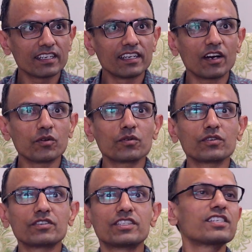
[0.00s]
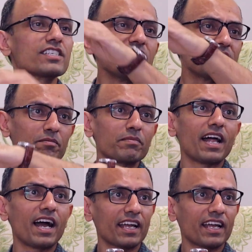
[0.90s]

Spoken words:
Now, this is the supply.